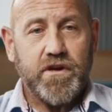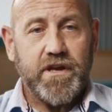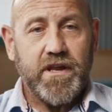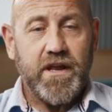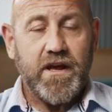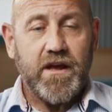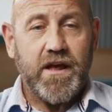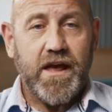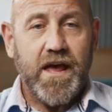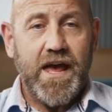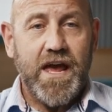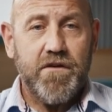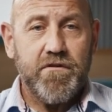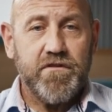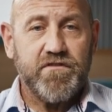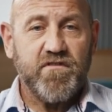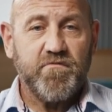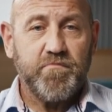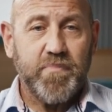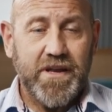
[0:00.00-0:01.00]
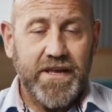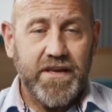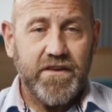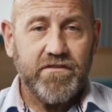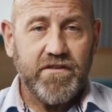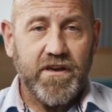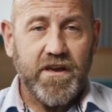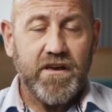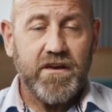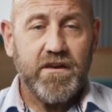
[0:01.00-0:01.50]
looking at areas of
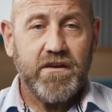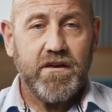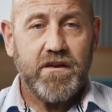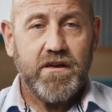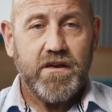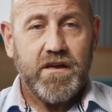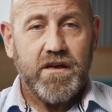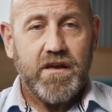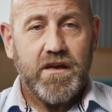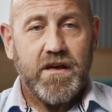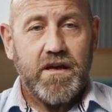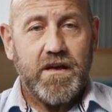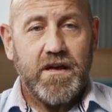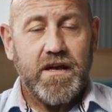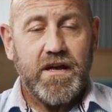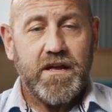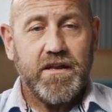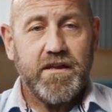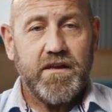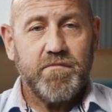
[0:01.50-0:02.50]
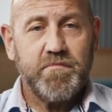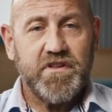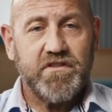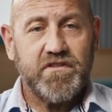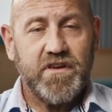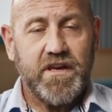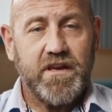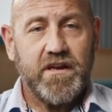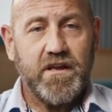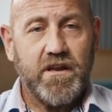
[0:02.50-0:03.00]
policing, and in
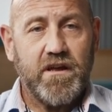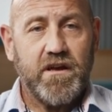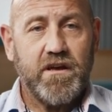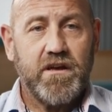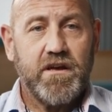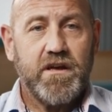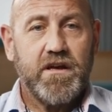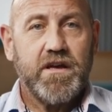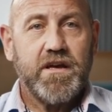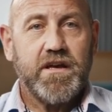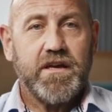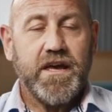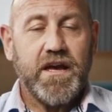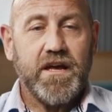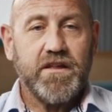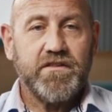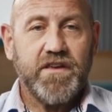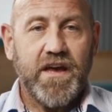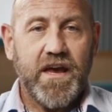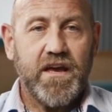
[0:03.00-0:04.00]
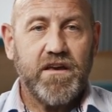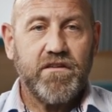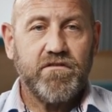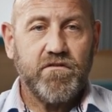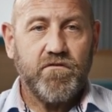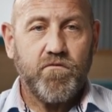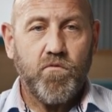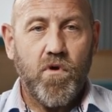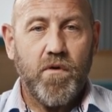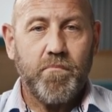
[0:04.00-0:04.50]
particular, get a taste
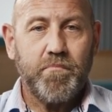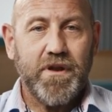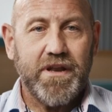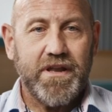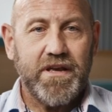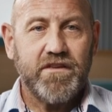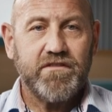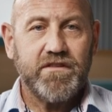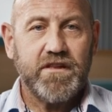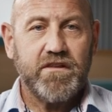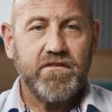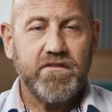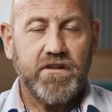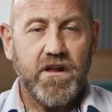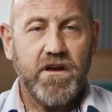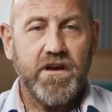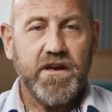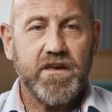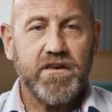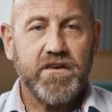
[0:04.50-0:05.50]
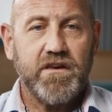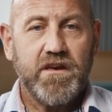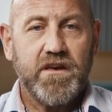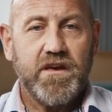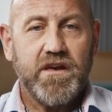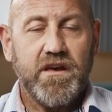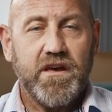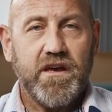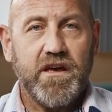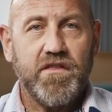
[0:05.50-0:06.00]
of what policing is like
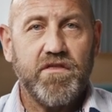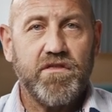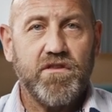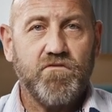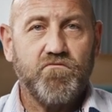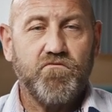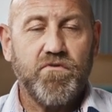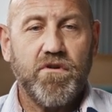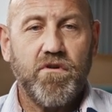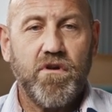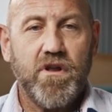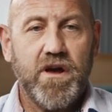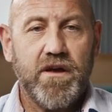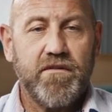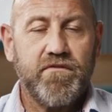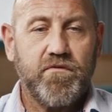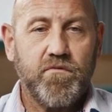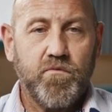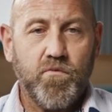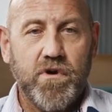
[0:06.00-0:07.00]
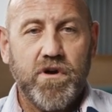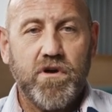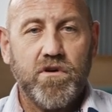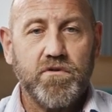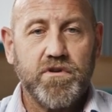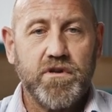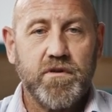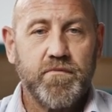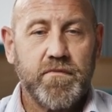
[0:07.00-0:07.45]
in the real life world